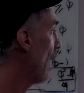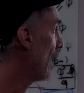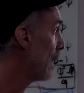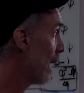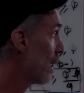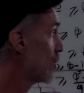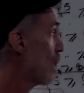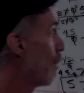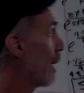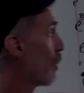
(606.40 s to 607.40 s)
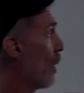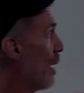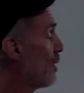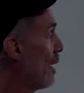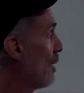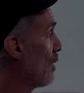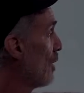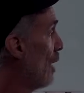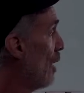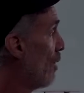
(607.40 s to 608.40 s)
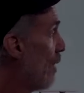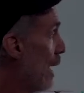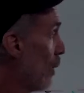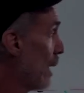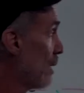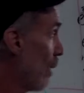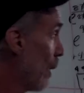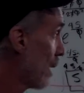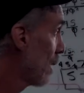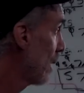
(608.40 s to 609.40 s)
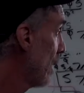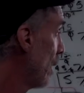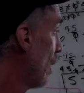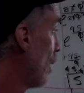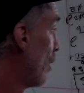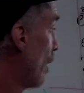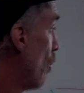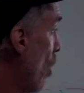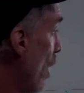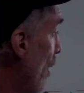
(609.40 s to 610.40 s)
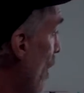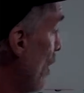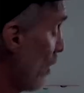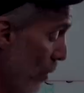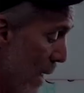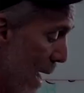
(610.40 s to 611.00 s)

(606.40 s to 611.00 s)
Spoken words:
a negentropic process following directly from one of our two